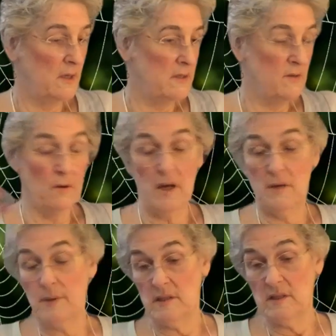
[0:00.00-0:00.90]
So at
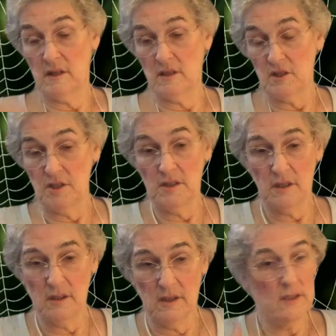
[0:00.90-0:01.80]
Pentecost, she
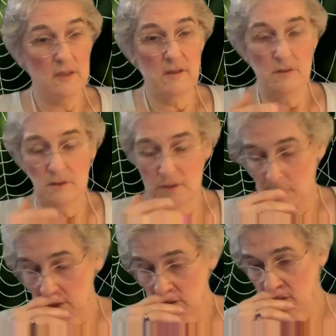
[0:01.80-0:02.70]
did. I didn't know who she
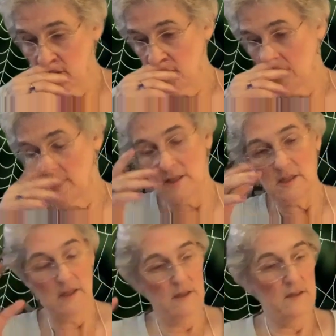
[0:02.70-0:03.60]
was. And I
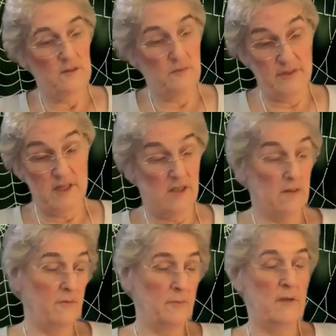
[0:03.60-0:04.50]
said, she
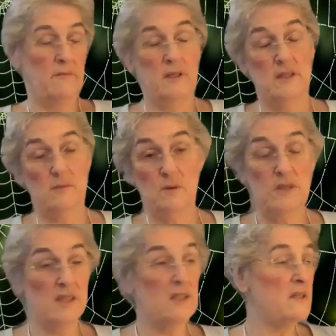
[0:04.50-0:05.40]
said from Dave, and I said, what's
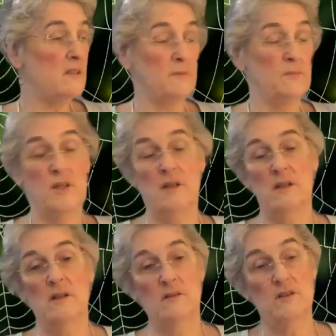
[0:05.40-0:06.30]
his last name? She didn't
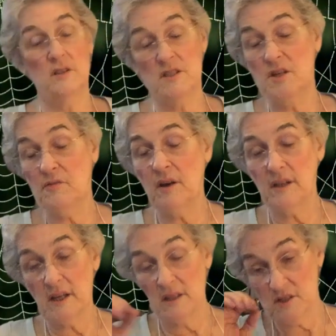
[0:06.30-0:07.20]
know. So then she found
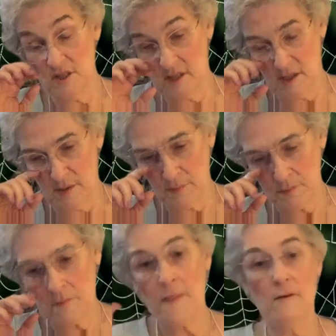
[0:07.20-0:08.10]
out and she said
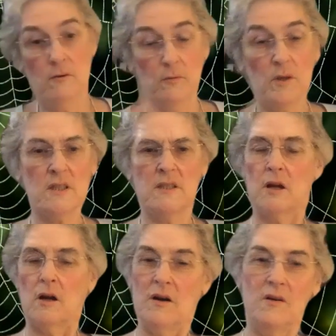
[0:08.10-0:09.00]
who it was. I said,
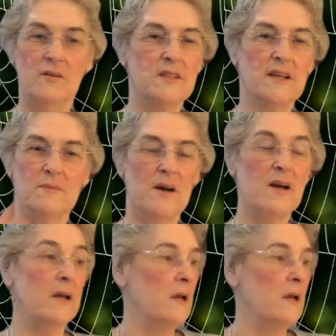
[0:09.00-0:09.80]
oh, tell him hi.